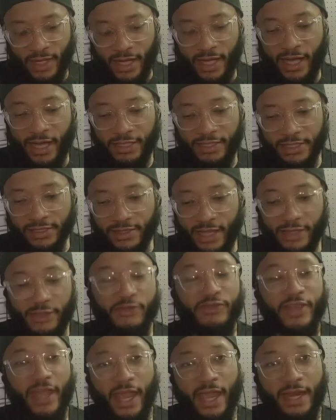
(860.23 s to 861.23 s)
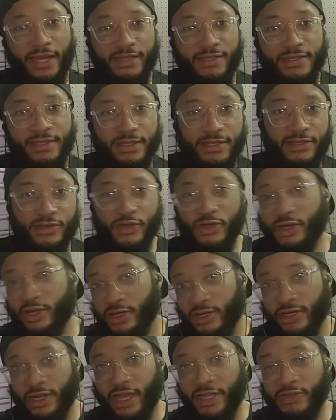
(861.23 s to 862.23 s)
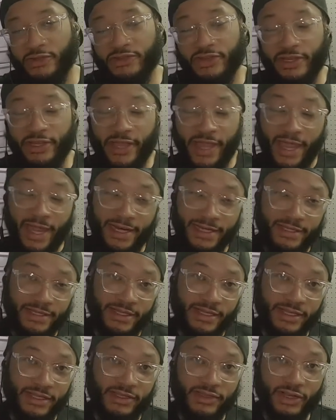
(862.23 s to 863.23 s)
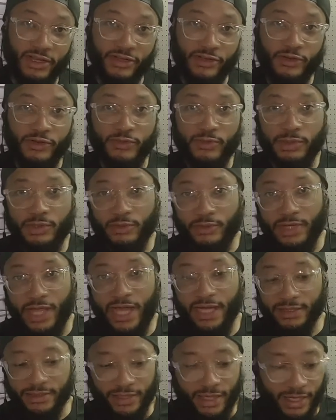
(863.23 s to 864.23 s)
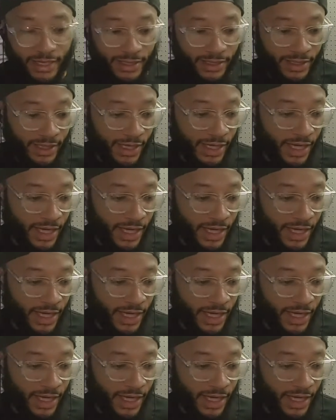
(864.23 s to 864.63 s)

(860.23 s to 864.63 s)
I just like using anti-seize, or I usually anti-seize or use blue Loctite.